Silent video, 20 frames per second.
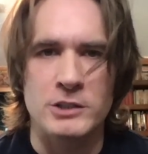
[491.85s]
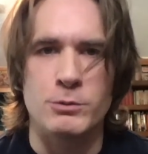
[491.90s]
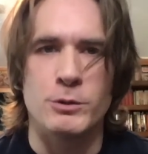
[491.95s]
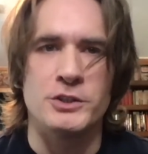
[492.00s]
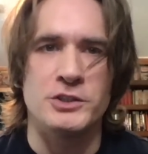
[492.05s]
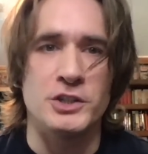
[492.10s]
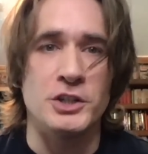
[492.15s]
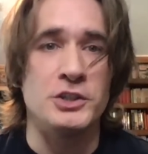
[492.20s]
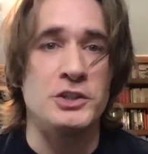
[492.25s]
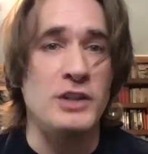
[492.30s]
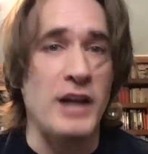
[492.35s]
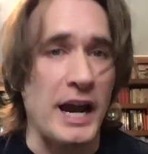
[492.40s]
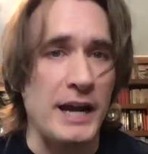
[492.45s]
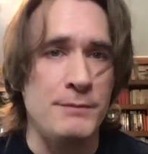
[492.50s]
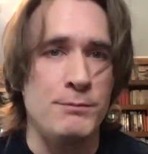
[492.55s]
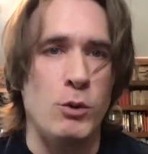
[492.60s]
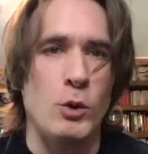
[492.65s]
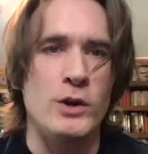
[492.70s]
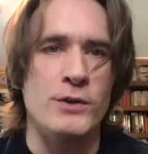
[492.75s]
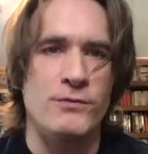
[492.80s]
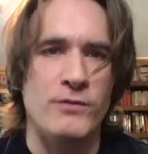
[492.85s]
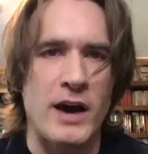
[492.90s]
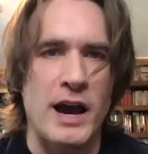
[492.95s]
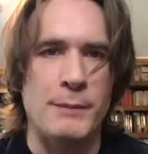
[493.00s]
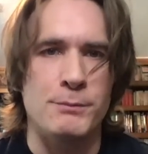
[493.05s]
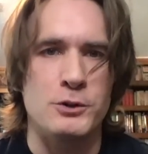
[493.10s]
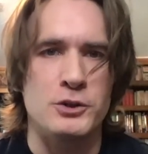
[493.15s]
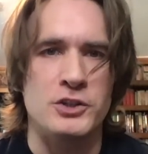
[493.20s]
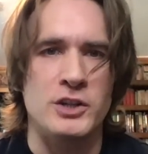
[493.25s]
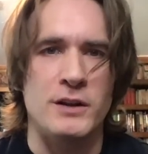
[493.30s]
which is
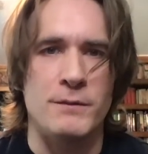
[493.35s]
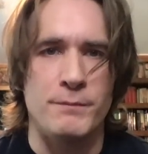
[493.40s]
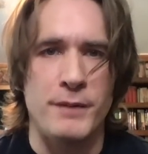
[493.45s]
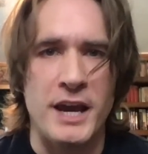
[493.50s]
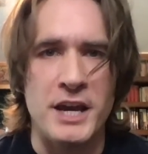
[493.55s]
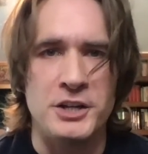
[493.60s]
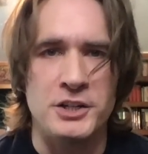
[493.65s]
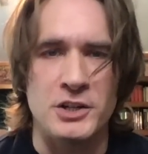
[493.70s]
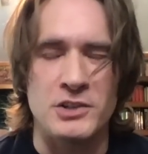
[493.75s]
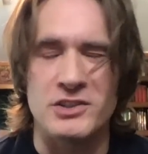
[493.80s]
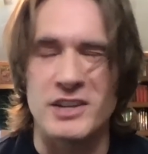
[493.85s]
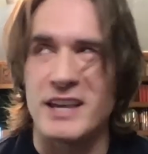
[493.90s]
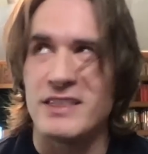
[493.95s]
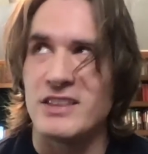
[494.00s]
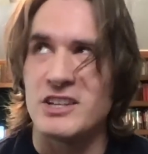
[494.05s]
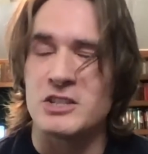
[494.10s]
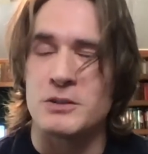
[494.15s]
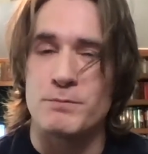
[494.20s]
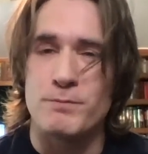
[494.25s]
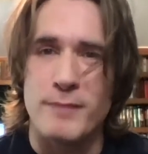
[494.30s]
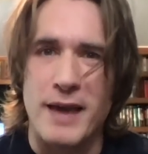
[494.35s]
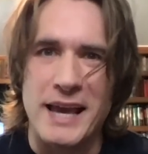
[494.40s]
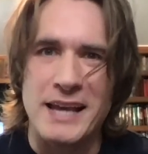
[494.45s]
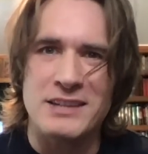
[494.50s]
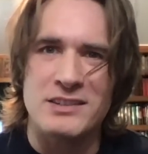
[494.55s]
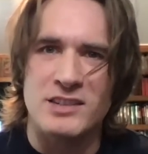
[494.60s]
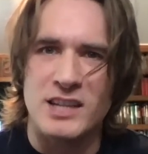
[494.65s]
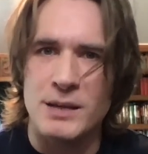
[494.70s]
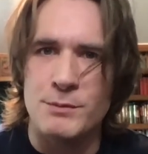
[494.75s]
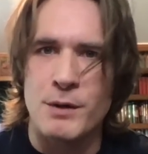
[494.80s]
9.5% of patients, and this may
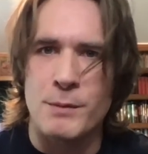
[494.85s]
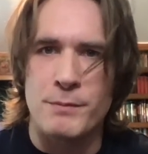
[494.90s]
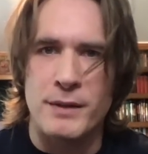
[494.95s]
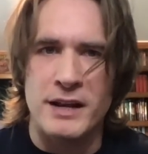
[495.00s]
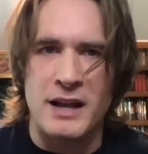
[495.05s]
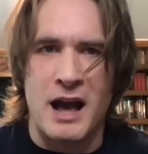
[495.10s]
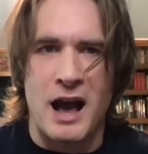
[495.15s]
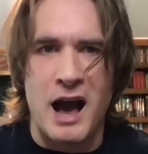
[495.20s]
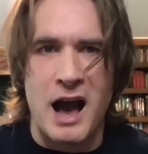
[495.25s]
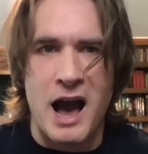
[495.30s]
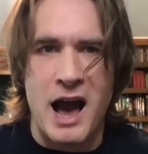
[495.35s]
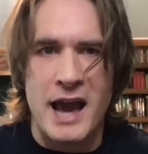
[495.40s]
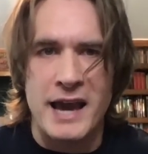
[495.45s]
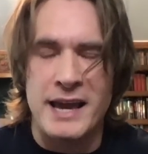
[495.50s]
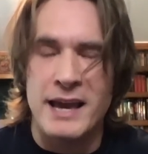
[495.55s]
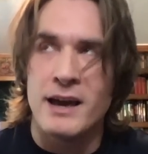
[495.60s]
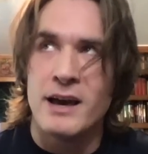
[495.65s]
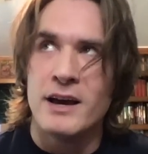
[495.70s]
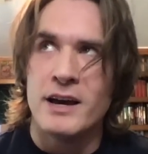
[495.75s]
seem a bit high,